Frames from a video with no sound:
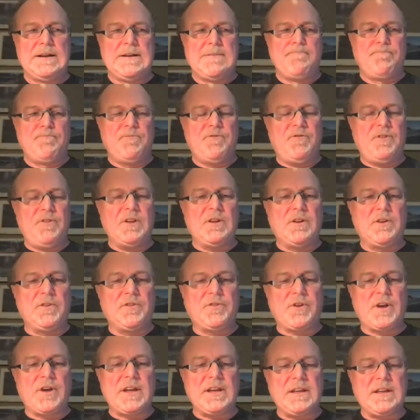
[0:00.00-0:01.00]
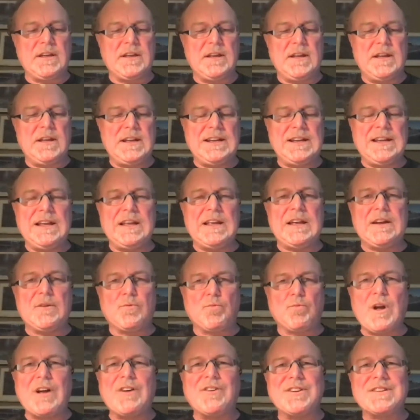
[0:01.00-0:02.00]
feels like a, a, a
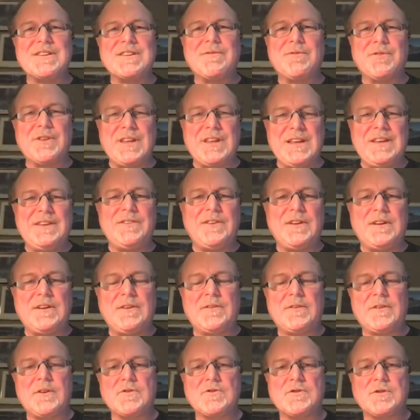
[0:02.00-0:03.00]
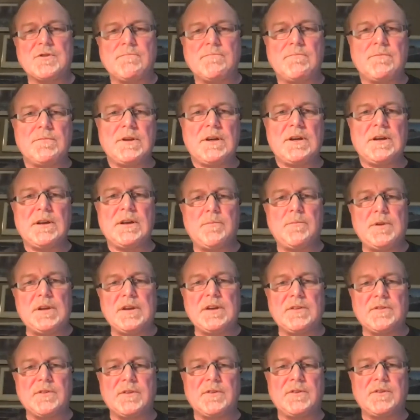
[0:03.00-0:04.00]
relatively easy decision uh,
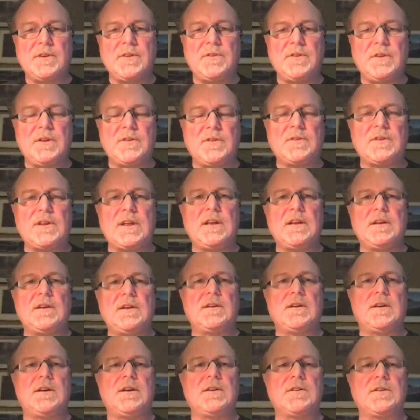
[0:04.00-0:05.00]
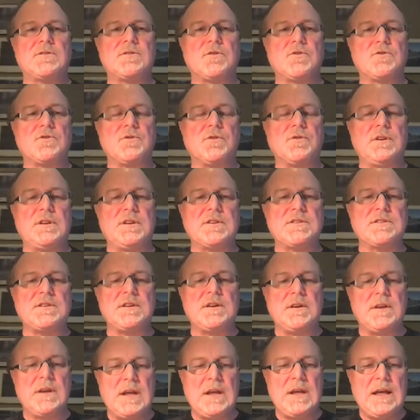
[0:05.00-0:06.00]
because it's easy to stay uh, socially
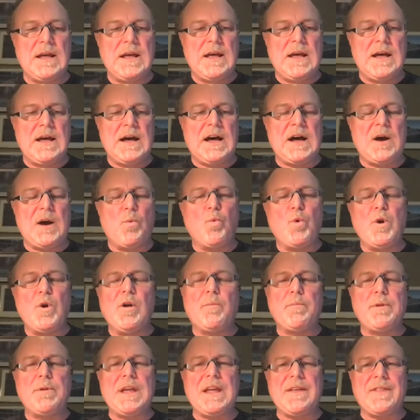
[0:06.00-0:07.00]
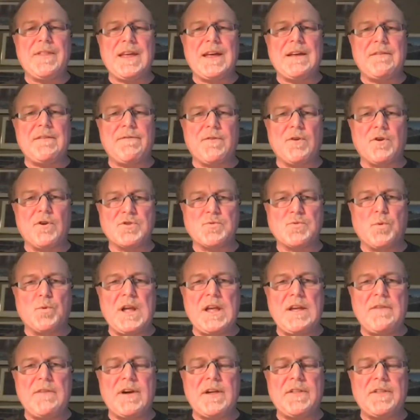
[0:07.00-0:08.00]
distant. Uh, we'll be in that first
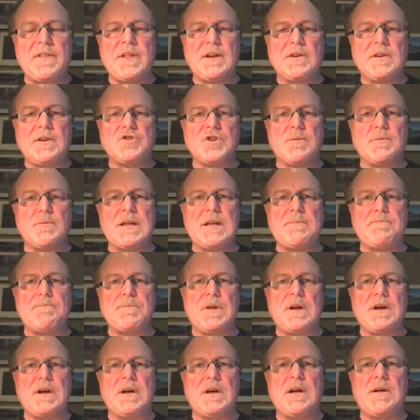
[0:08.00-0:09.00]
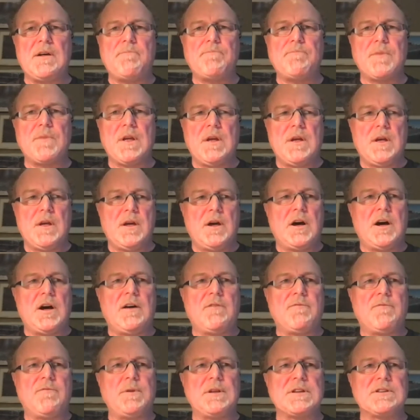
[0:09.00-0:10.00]
wave, I think, Jimmy, um,
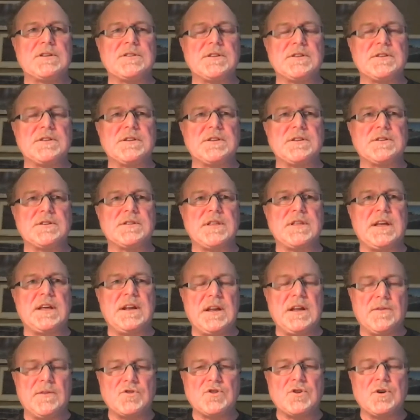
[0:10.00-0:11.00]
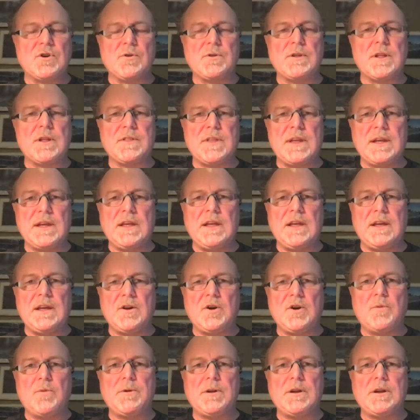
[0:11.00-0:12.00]
of businesses that have shown that they
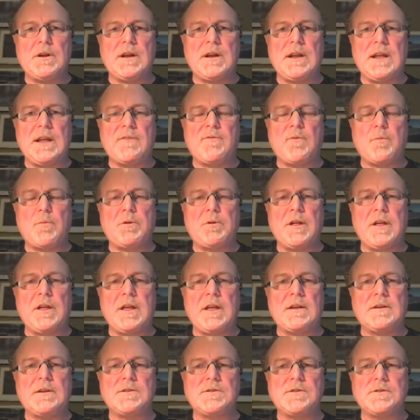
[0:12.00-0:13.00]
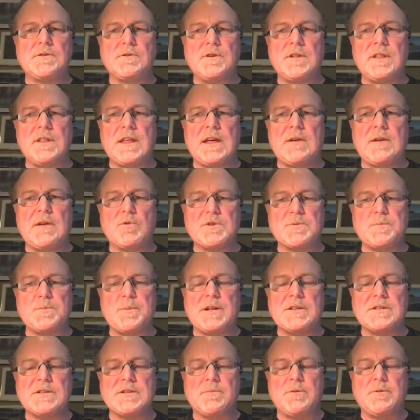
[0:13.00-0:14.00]
can open and have a plan to do that
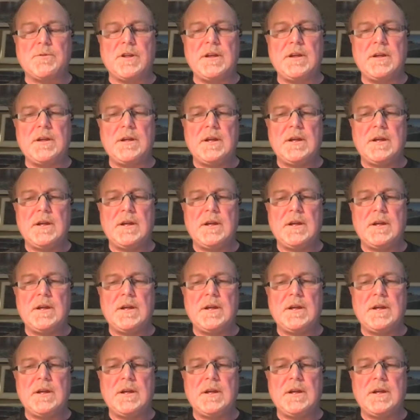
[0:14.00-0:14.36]
responsibly